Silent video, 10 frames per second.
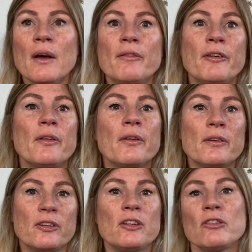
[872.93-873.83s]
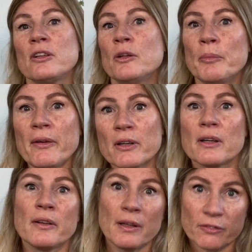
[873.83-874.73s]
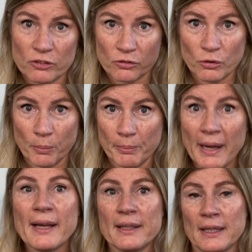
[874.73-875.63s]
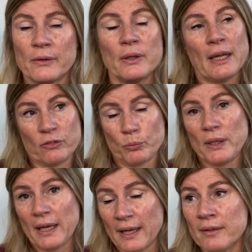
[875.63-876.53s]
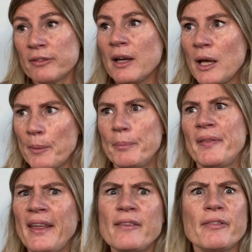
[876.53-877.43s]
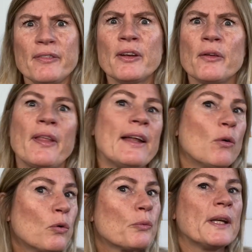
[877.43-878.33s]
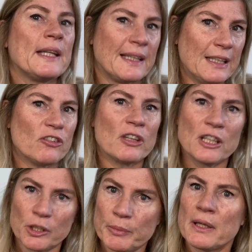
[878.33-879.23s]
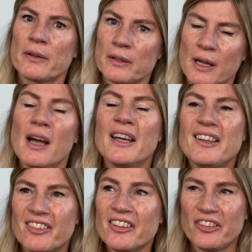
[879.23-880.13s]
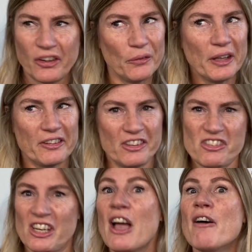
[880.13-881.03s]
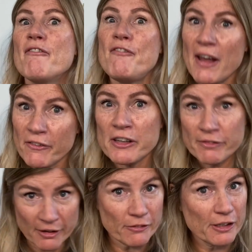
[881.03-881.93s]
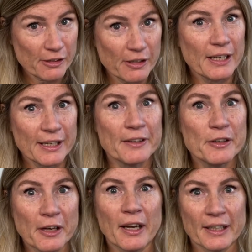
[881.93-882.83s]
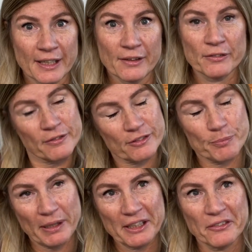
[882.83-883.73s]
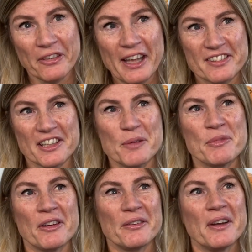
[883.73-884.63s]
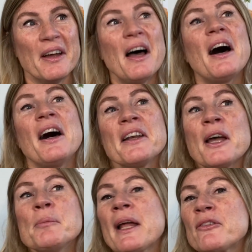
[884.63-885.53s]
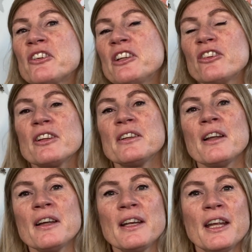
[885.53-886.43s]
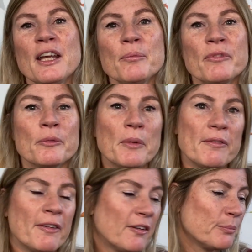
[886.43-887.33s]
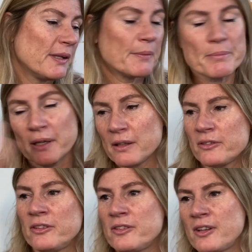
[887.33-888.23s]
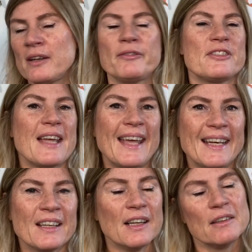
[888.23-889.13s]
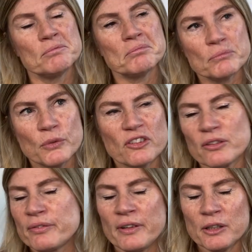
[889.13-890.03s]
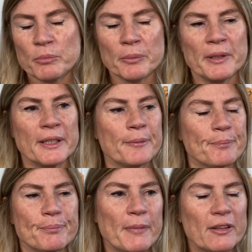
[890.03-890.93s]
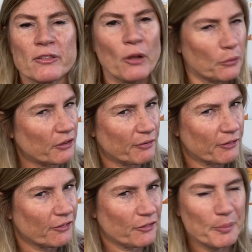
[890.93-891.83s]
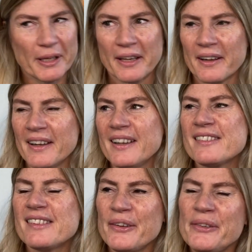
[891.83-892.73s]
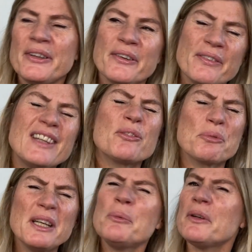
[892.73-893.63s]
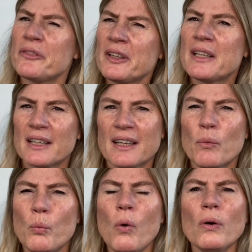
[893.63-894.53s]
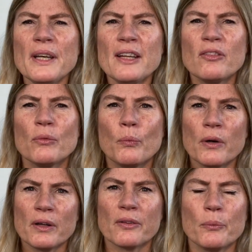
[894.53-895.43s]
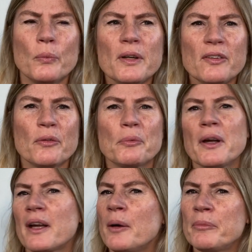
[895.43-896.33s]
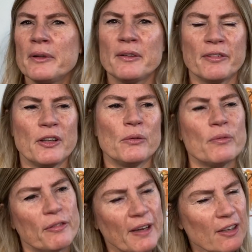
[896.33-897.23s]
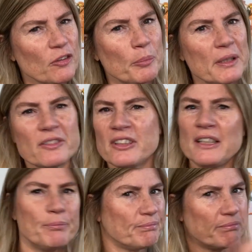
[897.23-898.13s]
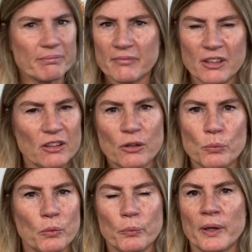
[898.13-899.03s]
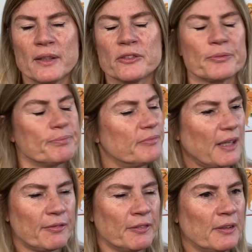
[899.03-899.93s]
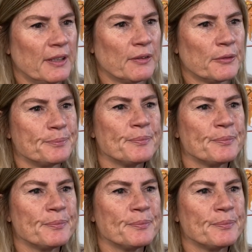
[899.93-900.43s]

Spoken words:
for the teachers in America, they've just gone back an hour as we have, but they're already teaching in the middle of the night. And so they're teaching very early in the night now, depending on their time zone. And I'm now teaching at 9 a.m. for my 5 p.m. class instead of 10, which is fine by me. It makes no difference to me. So, it's really worth thinking, what is the right company for you? Flexibility, you don't want Wales, definitely not.